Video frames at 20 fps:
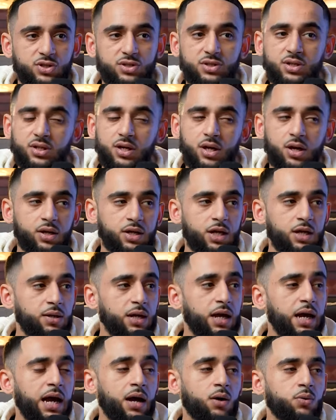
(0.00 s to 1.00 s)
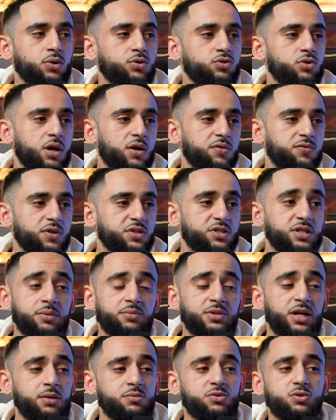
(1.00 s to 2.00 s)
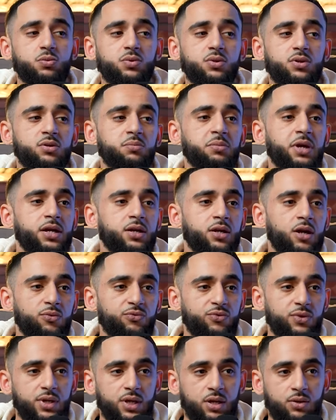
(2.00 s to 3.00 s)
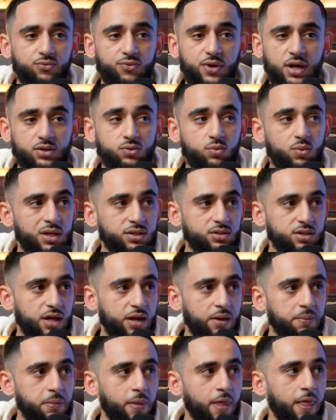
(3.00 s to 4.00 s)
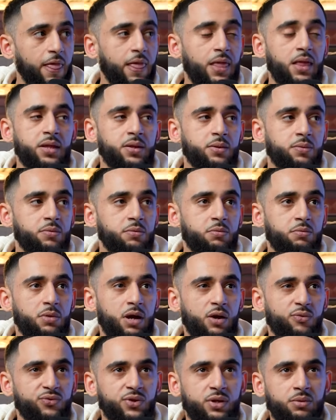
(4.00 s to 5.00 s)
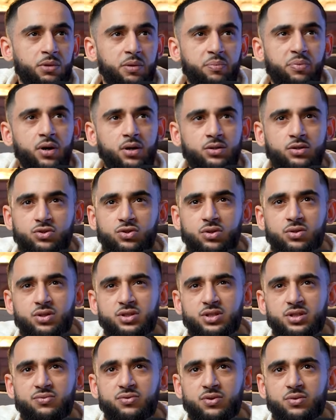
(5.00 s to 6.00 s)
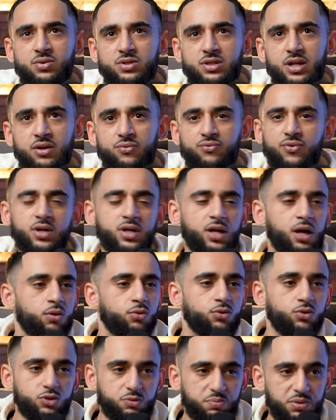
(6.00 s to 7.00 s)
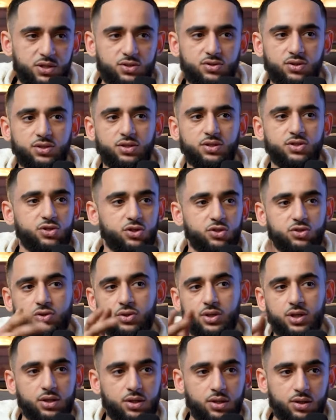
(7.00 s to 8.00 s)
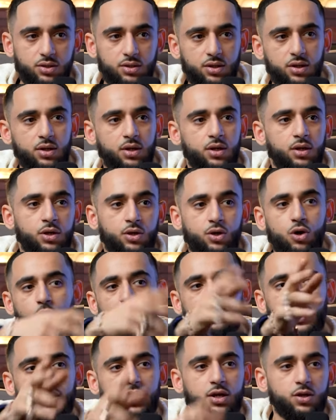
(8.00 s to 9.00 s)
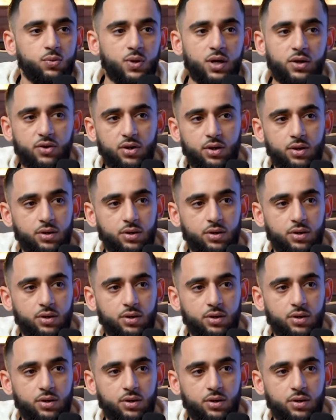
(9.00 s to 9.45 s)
just to get our name. Like, I would rather, sometimes we wouldn't make nothing. In fact, one time, I think my partner Torres even was like, fuck it, I'll lose peas on this just so you can go back and wear